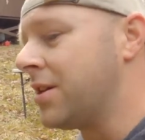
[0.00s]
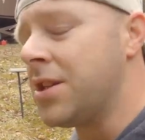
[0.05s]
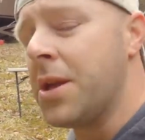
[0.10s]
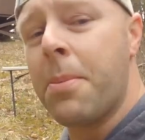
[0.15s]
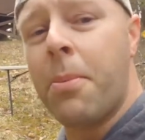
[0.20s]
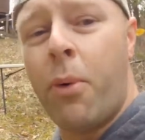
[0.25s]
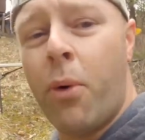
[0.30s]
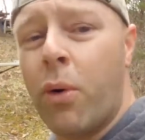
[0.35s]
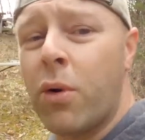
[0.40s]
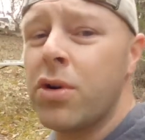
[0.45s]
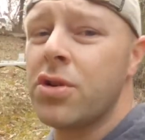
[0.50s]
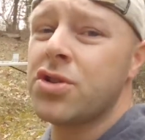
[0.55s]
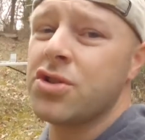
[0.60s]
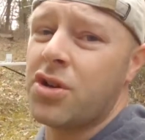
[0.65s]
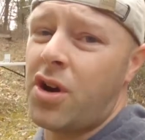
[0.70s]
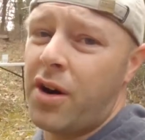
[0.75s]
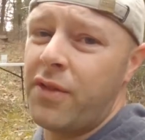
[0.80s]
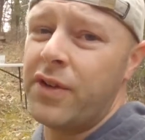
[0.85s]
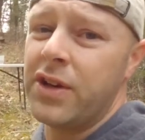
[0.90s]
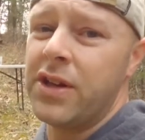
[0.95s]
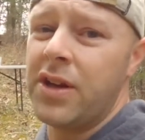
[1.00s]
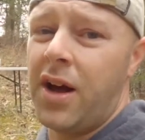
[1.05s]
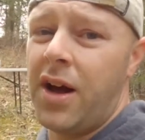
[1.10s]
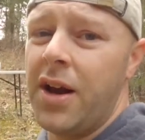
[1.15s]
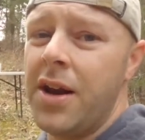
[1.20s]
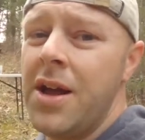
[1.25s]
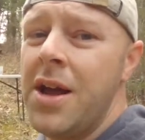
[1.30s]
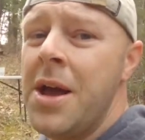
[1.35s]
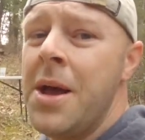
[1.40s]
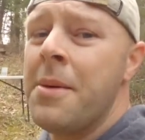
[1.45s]
There is a poor starving
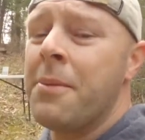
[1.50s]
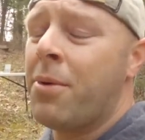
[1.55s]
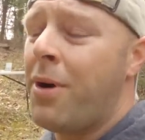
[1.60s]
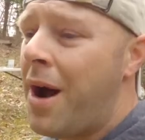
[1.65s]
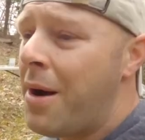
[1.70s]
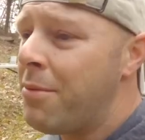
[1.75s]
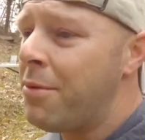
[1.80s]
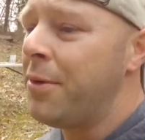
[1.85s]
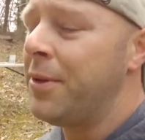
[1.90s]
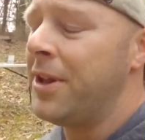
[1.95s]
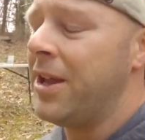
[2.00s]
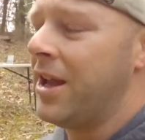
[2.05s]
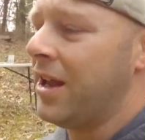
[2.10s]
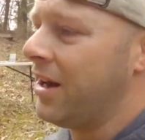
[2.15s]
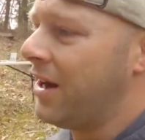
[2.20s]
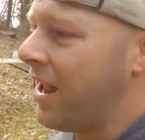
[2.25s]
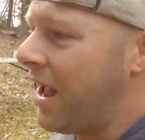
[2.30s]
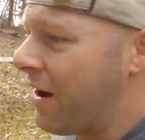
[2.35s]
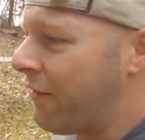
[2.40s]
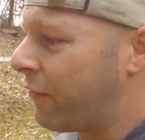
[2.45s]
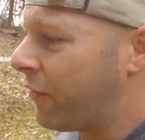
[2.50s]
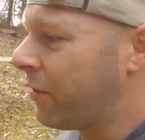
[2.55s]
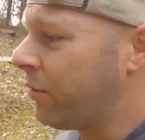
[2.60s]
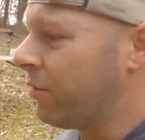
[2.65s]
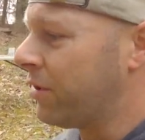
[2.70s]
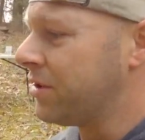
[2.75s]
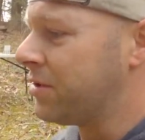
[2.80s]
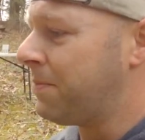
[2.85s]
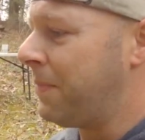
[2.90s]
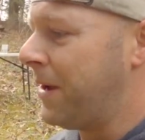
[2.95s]
gun probably in
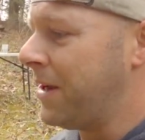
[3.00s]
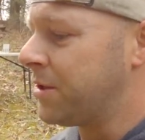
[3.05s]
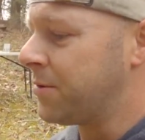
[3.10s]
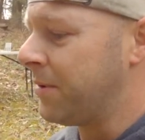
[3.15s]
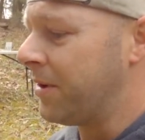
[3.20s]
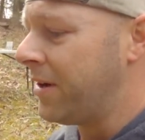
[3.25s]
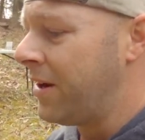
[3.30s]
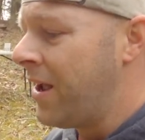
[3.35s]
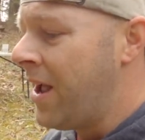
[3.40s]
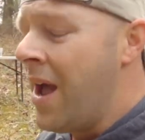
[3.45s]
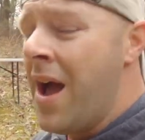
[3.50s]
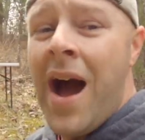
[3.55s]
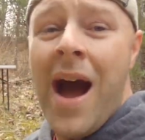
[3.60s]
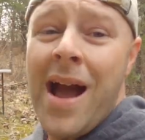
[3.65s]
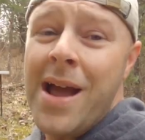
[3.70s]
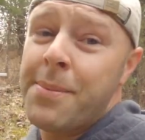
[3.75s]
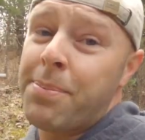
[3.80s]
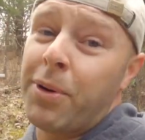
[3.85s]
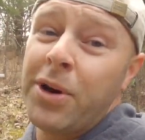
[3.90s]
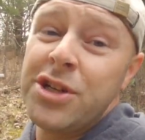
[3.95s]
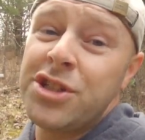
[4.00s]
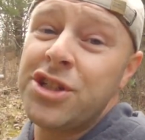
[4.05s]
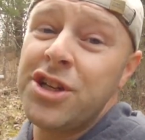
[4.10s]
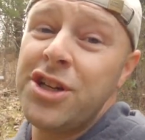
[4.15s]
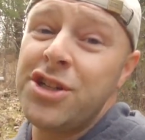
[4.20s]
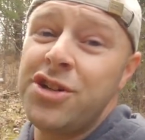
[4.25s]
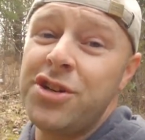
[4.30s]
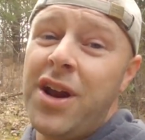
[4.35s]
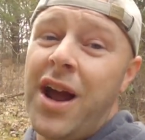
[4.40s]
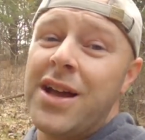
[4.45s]
everyone's basement. I
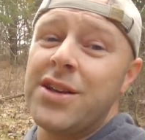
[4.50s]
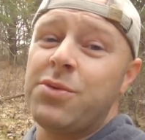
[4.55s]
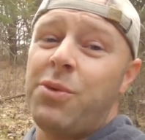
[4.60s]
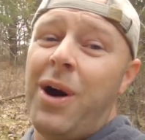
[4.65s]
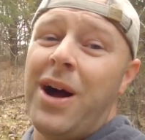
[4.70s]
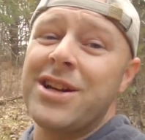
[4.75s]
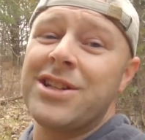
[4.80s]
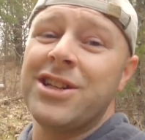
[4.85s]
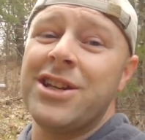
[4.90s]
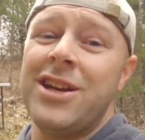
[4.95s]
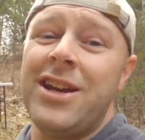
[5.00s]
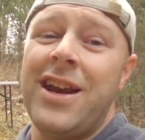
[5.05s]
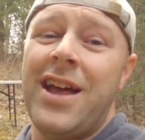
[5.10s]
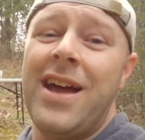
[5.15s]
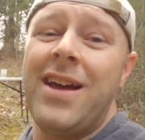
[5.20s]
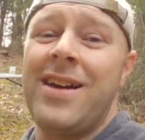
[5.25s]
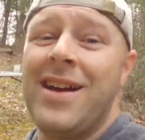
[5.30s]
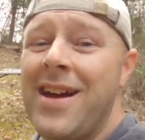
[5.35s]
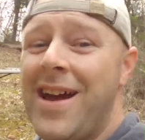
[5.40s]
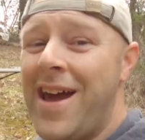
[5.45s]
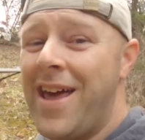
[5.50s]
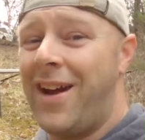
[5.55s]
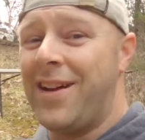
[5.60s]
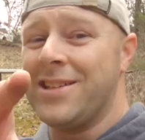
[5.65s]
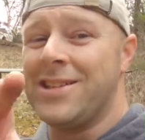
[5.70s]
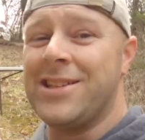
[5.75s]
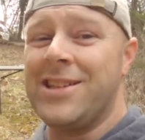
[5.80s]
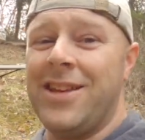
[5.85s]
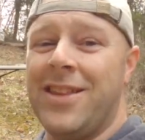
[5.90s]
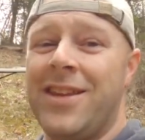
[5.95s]
appreciate you guys watching today,
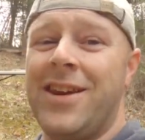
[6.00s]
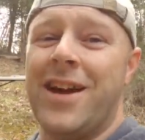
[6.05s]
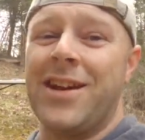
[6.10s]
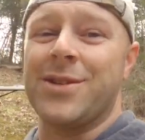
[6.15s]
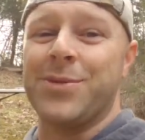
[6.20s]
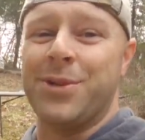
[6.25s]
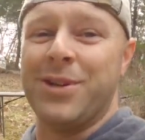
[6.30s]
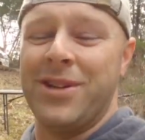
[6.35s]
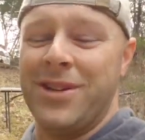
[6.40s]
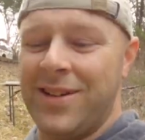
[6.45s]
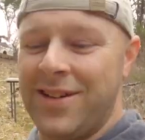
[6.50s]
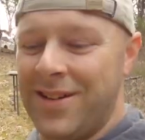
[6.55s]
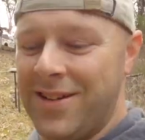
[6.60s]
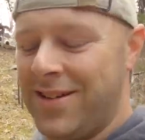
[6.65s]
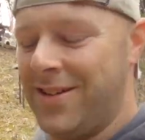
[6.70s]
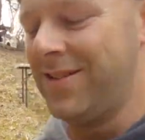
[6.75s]
and I'll see you in the next one.